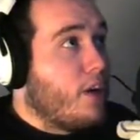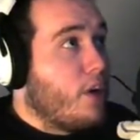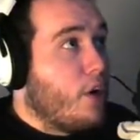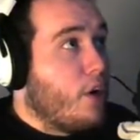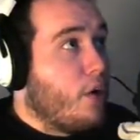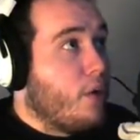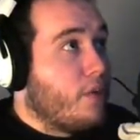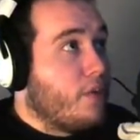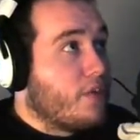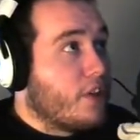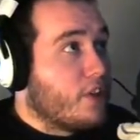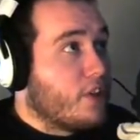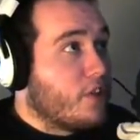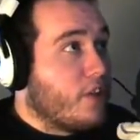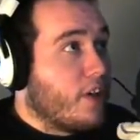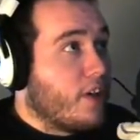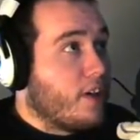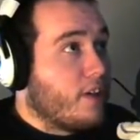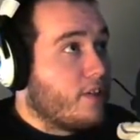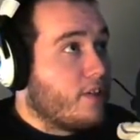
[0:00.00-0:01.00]
know of such
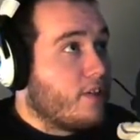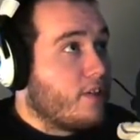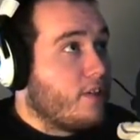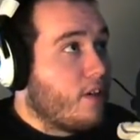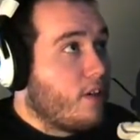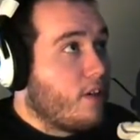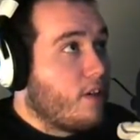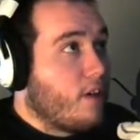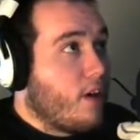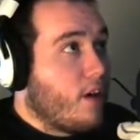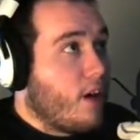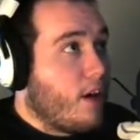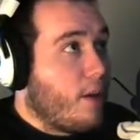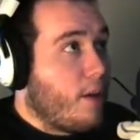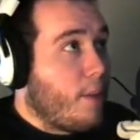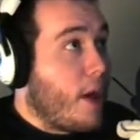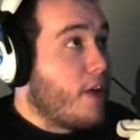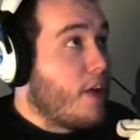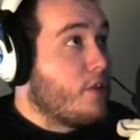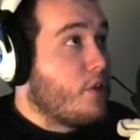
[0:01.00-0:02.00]
things.
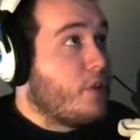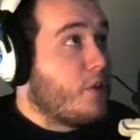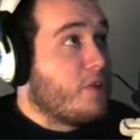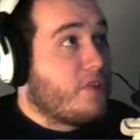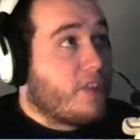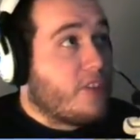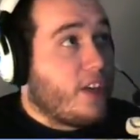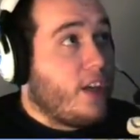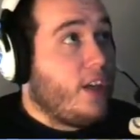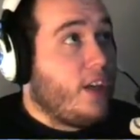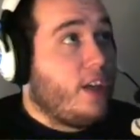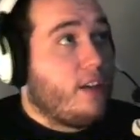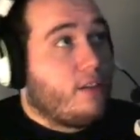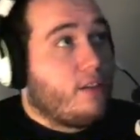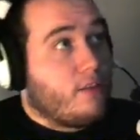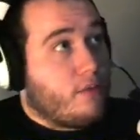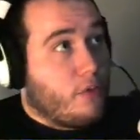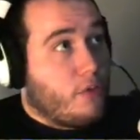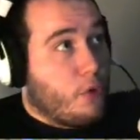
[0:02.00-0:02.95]
As you can see,